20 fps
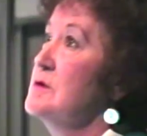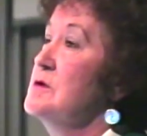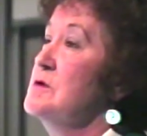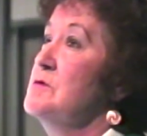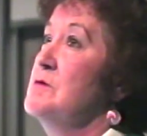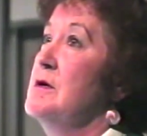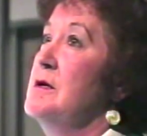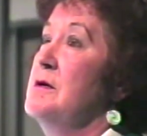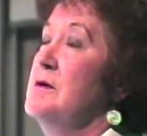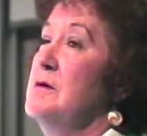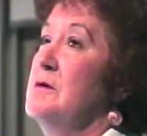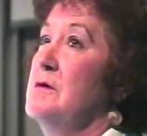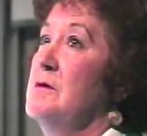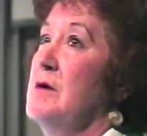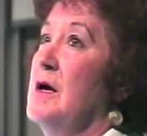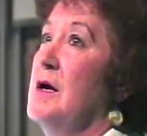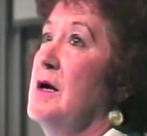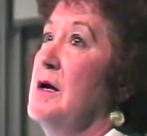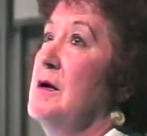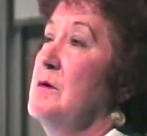that is
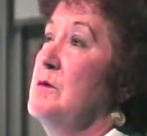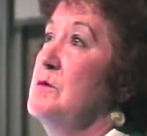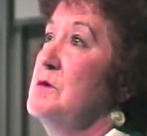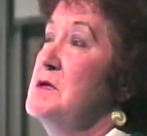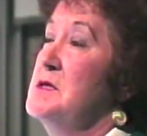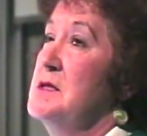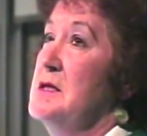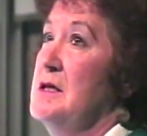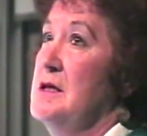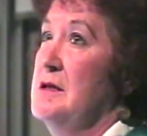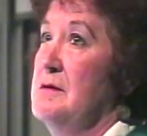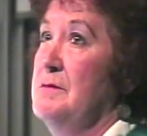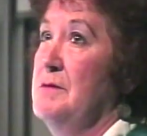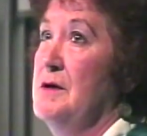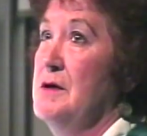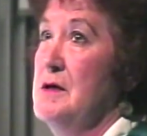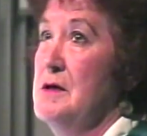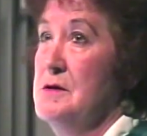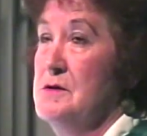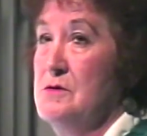run and was started
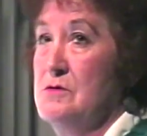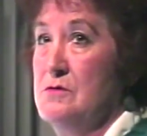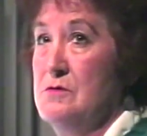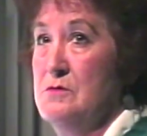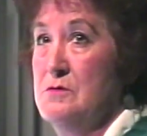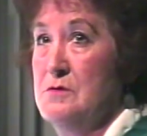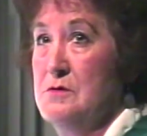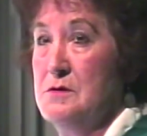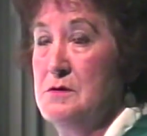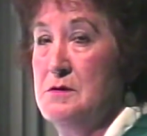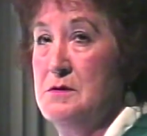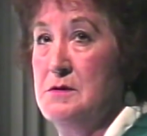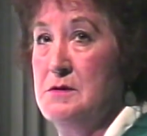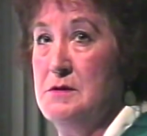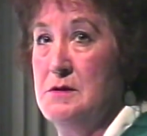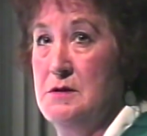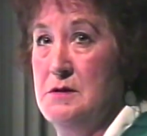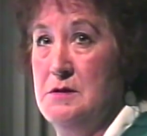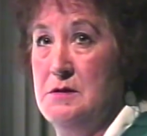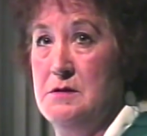by astronauts and
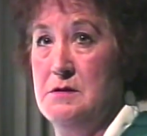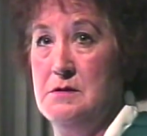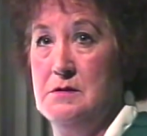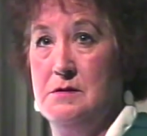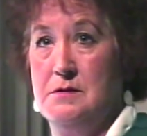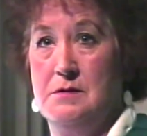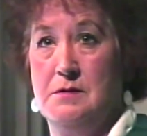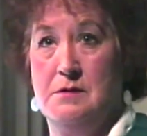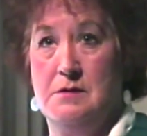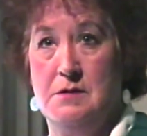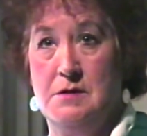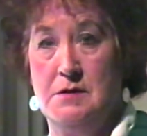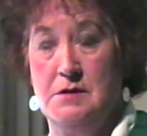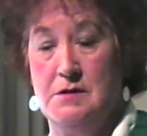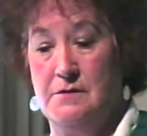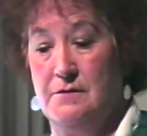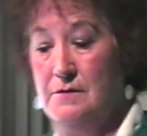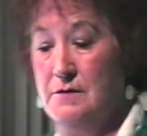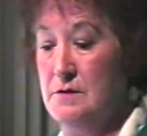scientists in these